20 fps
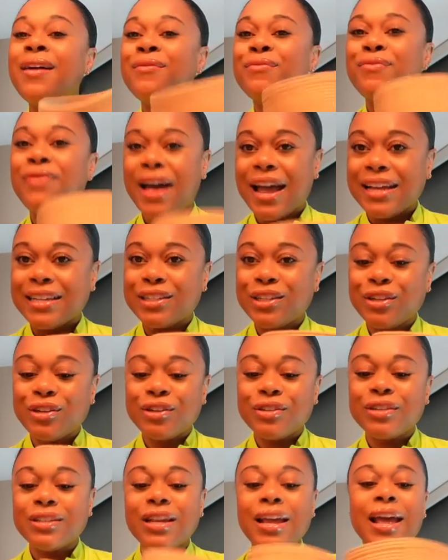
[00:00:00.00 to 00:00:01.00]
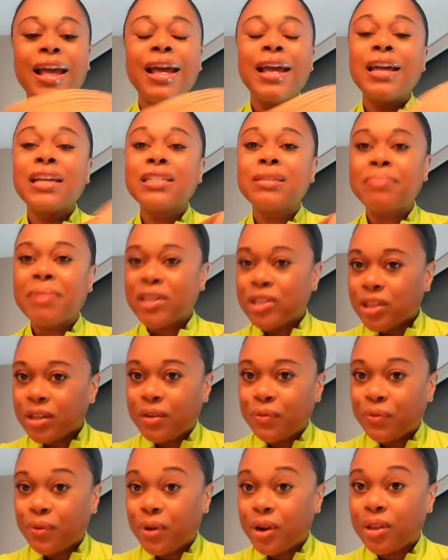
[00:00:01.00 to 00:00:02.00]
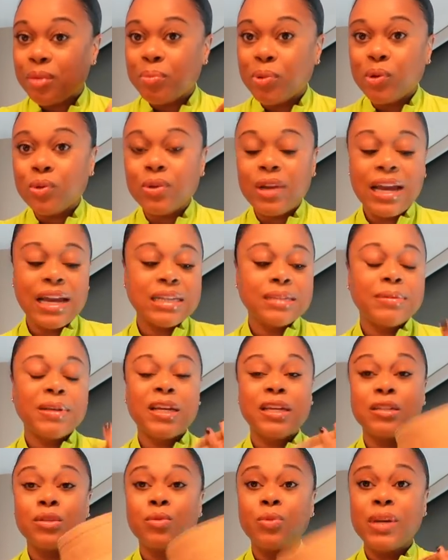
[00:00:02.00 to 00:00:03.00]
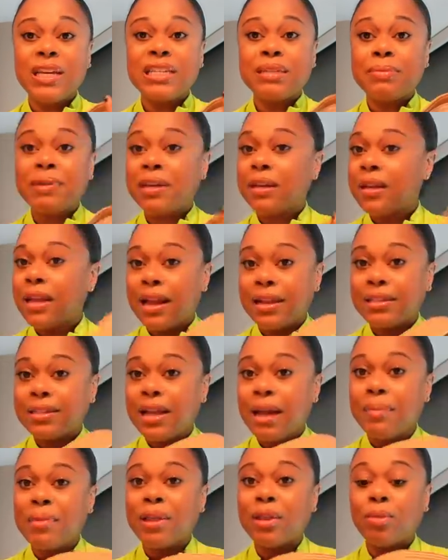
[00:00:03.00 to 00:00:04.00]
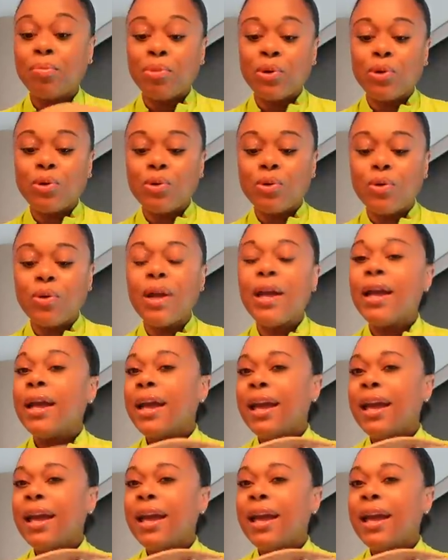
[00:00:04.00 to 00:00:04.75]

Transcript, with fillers: visors, especially for the pool days because we spend a lot of time at the pool